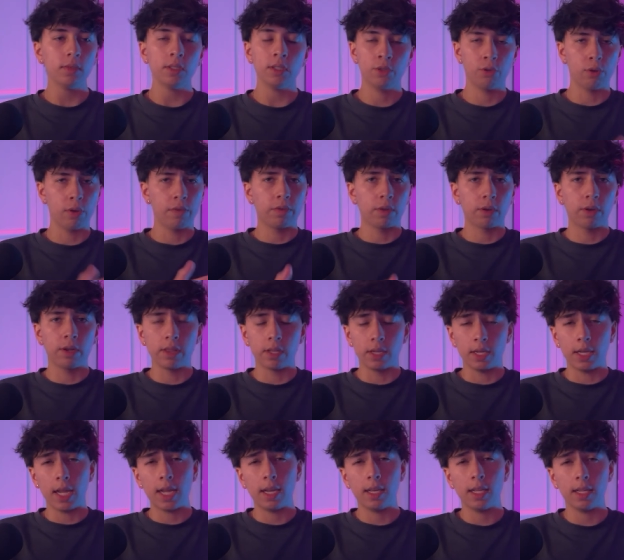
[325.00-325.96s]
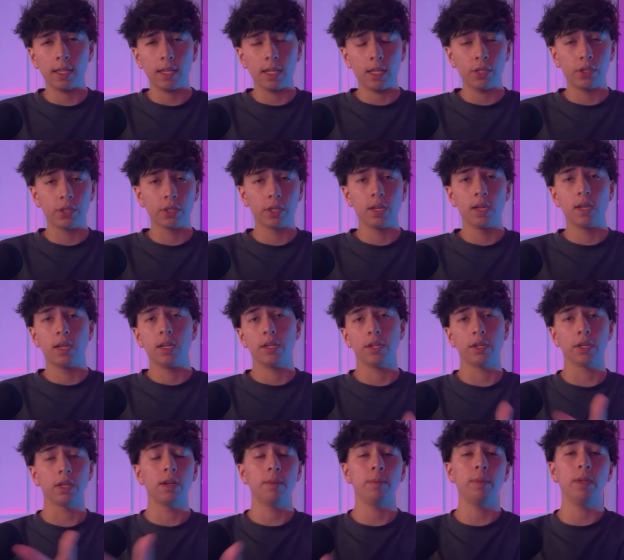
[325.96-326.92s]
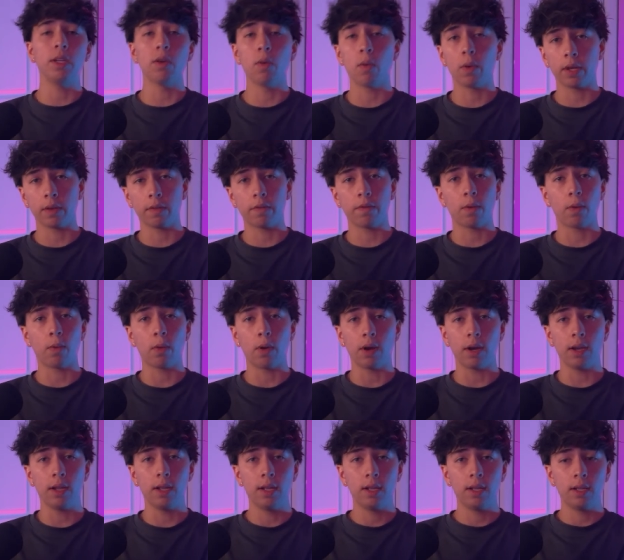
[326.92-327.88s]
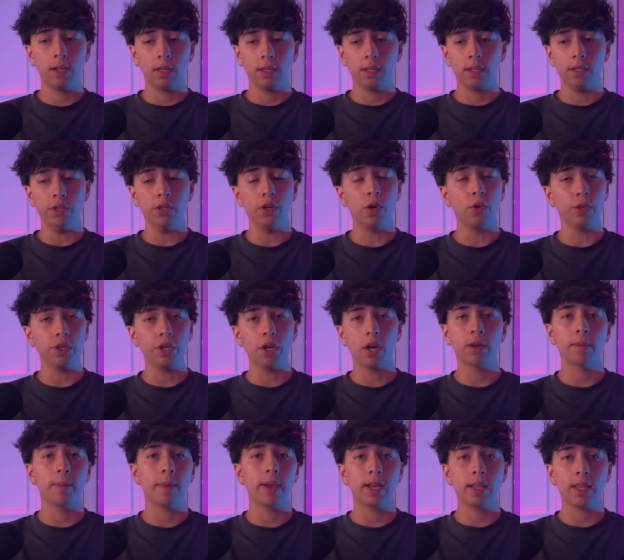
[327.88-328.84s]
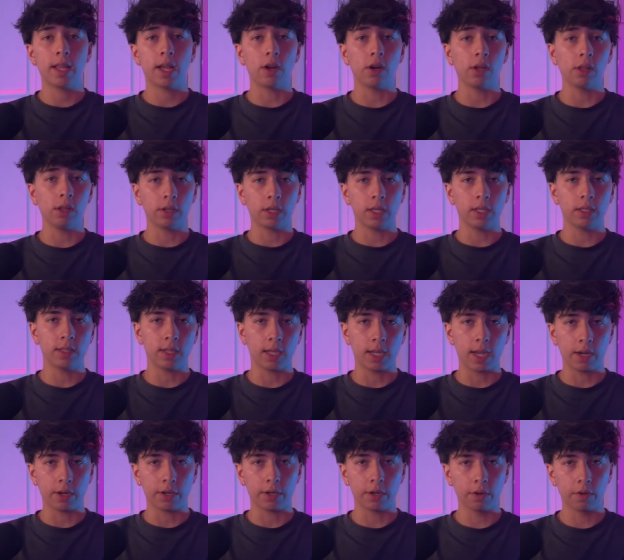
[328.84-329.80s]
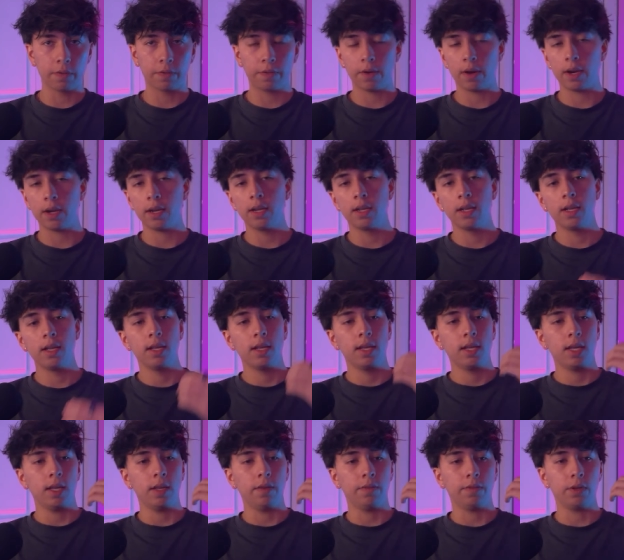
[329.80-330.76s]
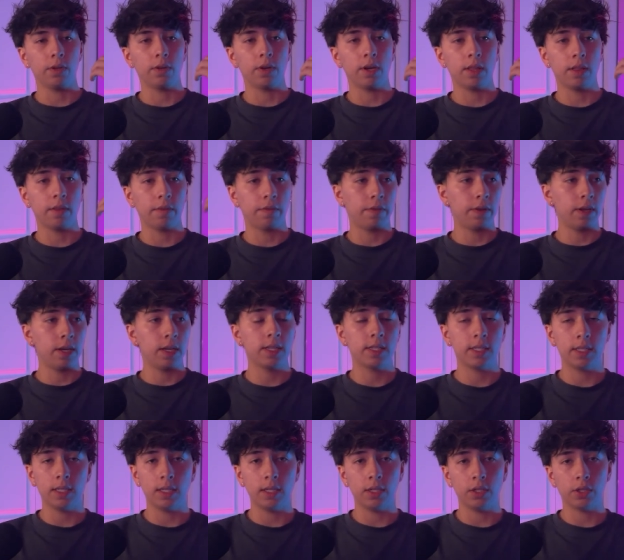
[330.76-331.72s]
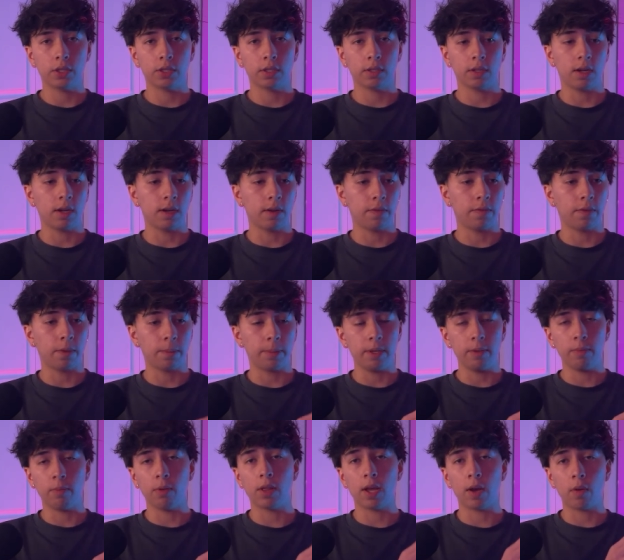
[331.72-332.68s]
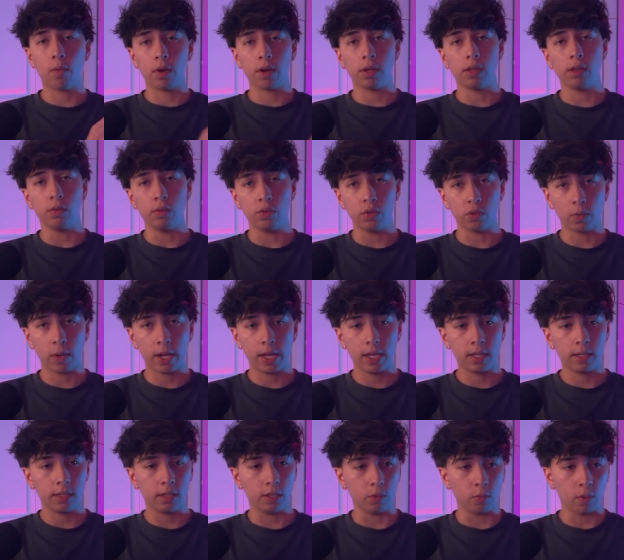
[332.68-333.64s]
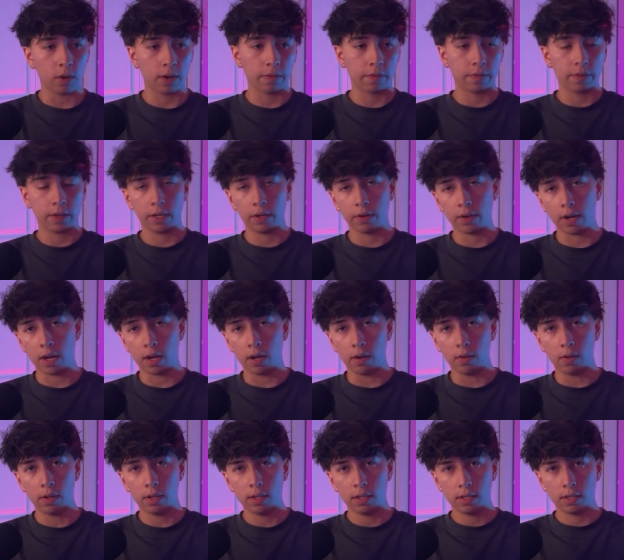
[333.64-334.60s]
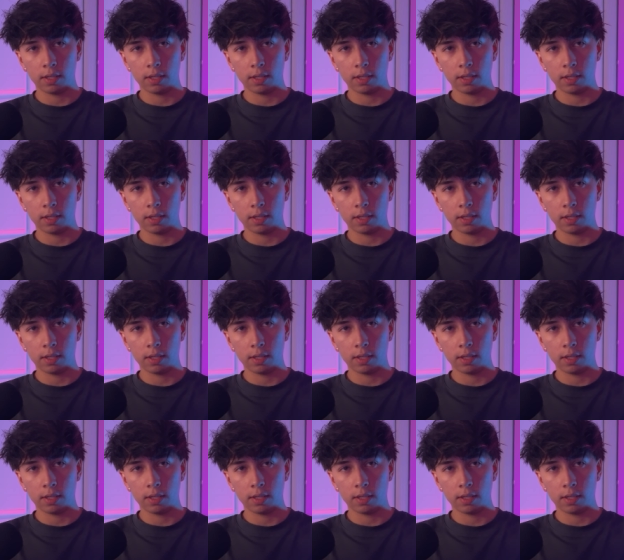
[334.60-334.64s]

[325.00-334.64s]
So if they're in the dating niche, you're going to be going for, young men that are looking to get a girlfriend. If you're in the fitness niche, for people that want to lose weight, you want to figure out